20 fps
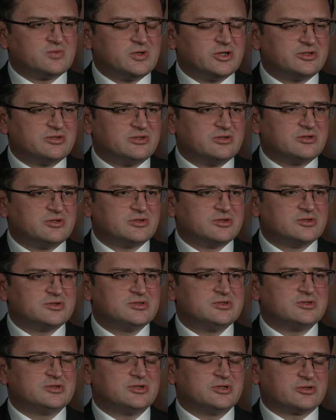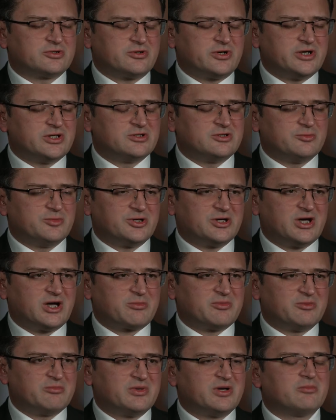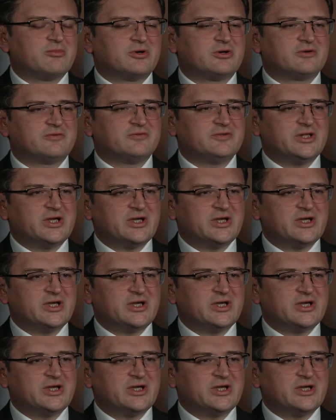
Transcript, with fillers: want Ukraine to become a member of